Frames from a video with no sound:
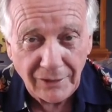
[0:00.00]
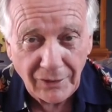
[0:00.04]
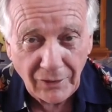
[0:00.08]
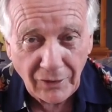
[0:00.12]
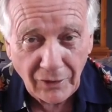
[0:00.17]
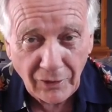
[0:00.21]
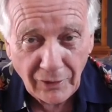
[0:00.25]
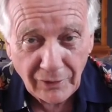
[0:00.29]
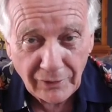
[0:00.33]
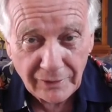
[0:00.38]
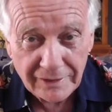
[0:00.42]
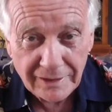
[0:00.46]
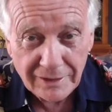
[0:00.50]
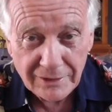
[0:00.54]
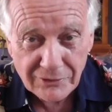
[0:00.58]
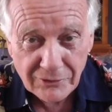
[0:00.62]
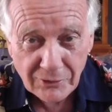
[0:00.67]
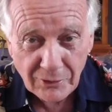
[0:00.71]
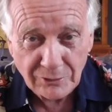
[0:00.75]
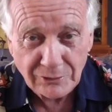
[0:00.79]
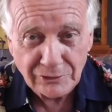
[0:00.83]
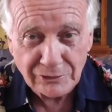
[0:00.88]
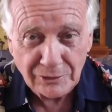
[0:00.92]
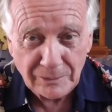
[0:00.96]
on
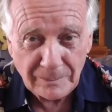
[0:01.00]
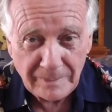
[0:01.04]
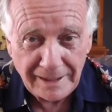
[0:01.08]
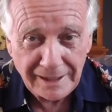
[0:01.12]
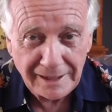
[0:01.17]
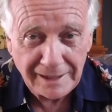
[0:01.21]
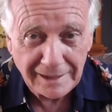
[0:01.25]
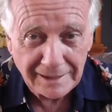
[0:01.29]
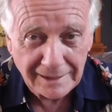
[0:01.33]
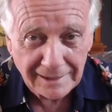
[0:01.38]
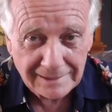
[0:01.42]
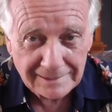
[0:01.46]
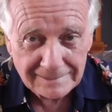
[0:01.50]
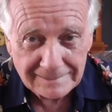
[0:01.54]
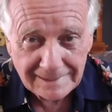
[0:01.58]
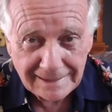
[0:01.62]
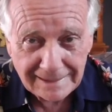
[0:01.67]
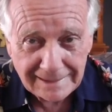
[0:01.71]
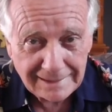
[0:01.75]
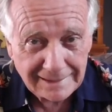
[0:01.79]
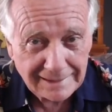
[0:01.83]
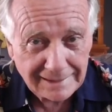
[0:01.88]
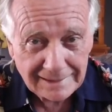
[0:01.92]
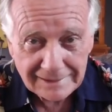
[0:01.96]
social media.
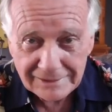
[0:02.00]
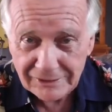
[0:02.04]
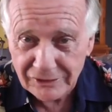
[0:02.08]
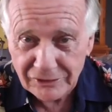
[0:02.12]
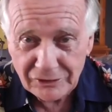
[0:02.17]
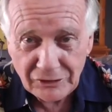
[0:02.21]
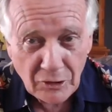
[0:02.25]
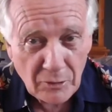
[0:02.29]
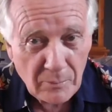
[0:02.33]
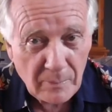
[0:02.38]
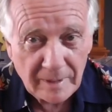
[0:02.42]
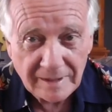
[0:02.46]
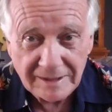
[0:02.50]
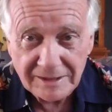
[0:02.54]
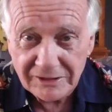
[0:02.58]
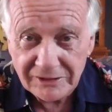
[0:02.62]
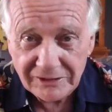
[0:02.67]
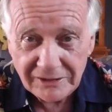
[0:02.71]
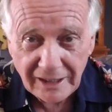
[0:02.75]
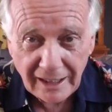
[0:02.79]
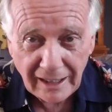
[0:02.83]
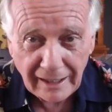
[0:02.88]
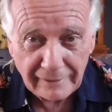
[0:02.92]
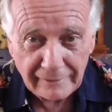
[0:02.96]
Stupid
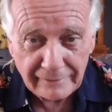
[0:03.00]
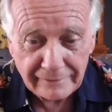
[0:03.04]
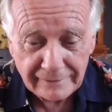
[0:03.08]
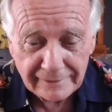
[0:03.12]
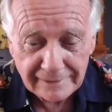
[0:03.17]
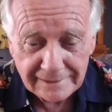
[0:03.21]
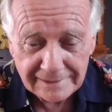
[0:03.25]
stuff.